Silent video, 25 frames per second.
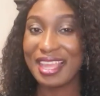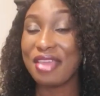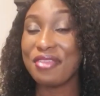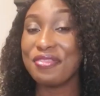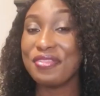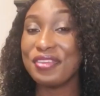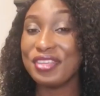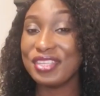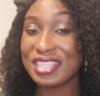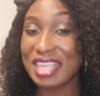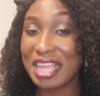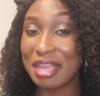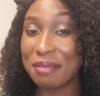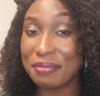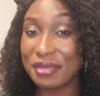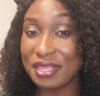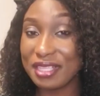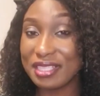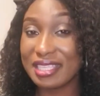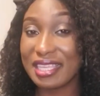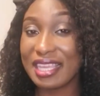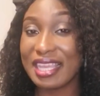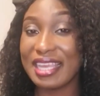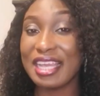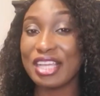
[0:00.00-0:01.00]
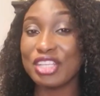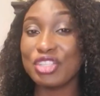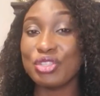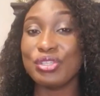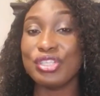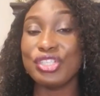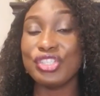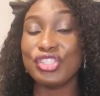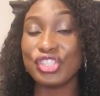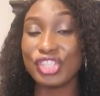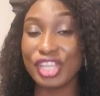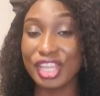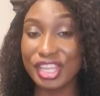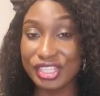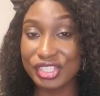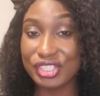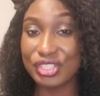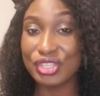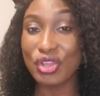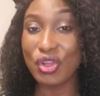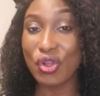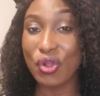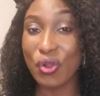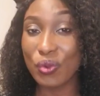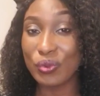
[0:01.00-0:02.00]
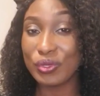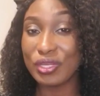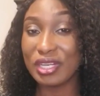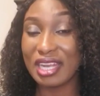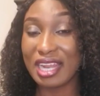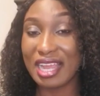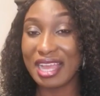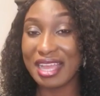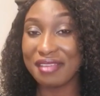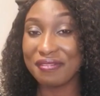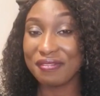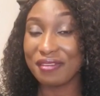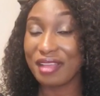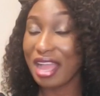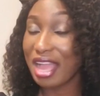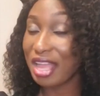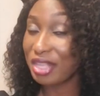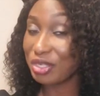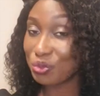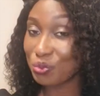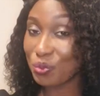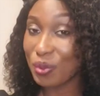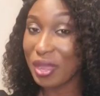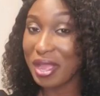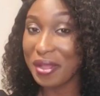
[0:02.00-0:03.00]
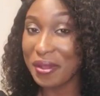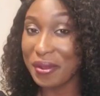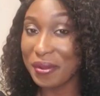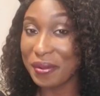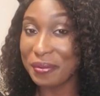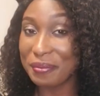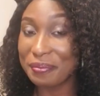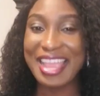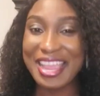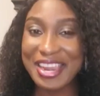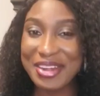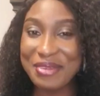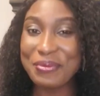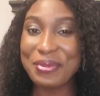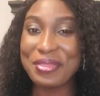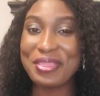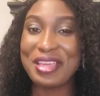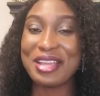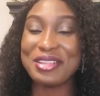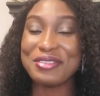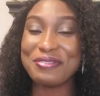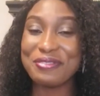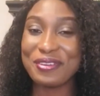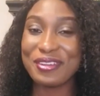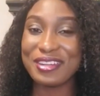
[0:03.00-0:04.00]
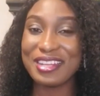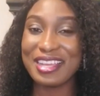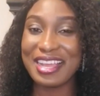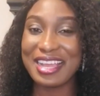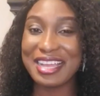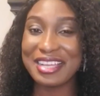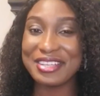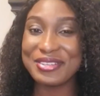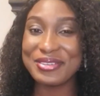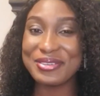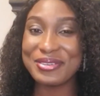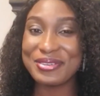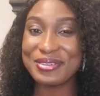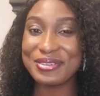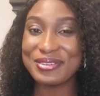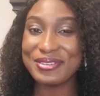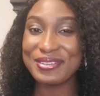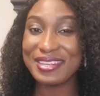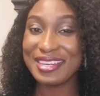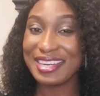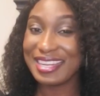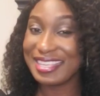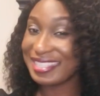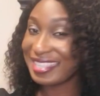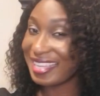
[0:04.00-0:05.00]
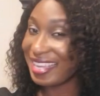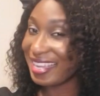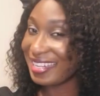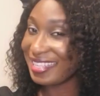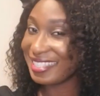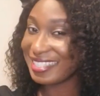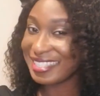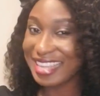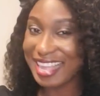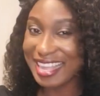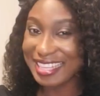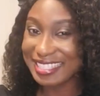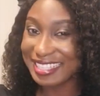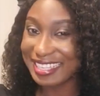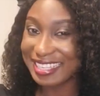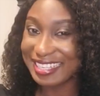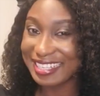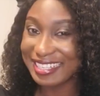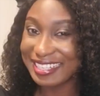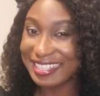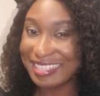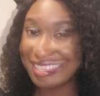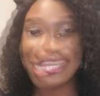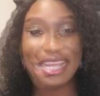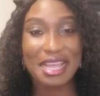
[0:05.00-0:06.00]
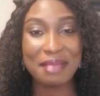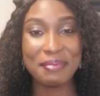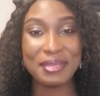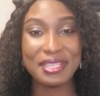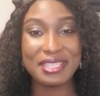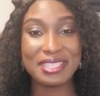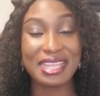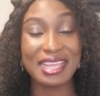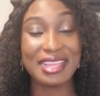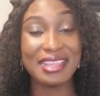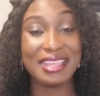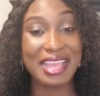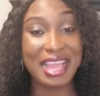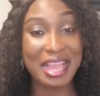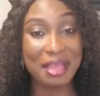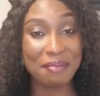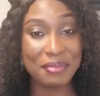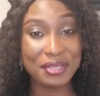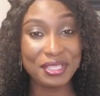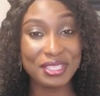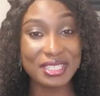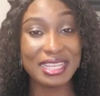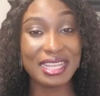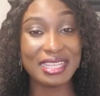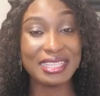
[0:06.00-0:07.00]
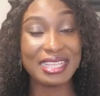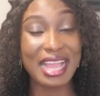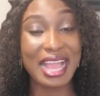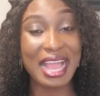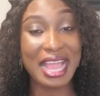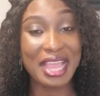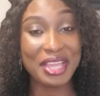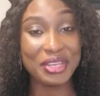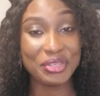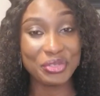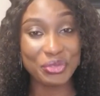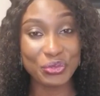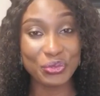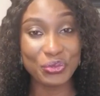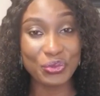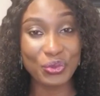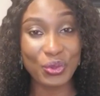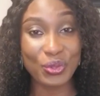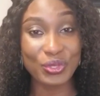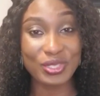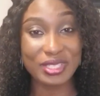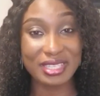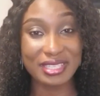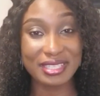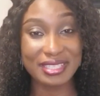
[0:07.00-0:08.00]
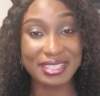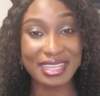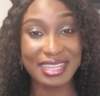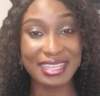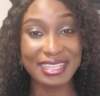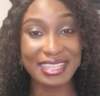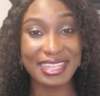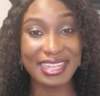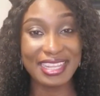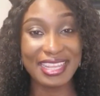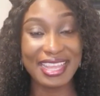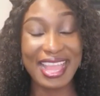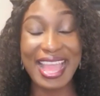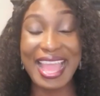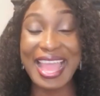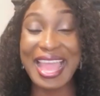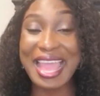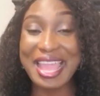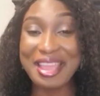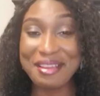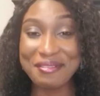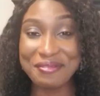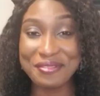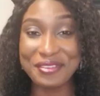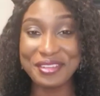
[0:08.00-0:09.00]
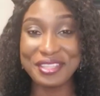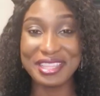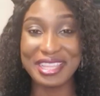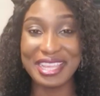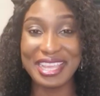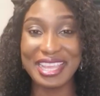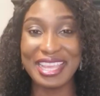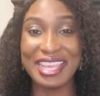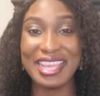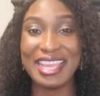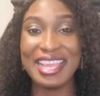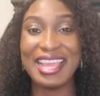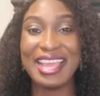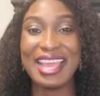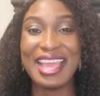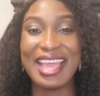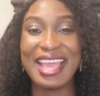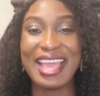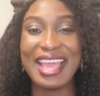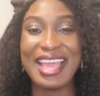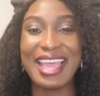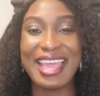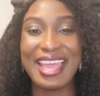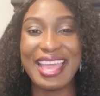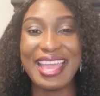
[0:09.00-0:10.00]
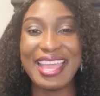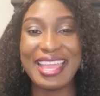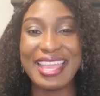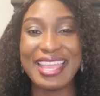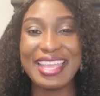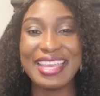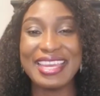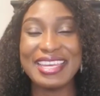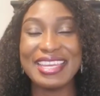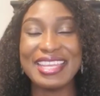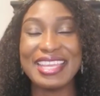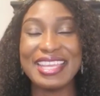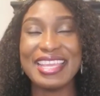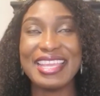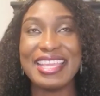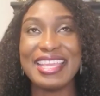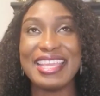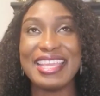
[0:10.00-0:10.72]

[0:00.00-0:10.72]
and these habits can actually change your own life as well. And without further ado, let's get it started. These habits are the habits that I do consistently every day, and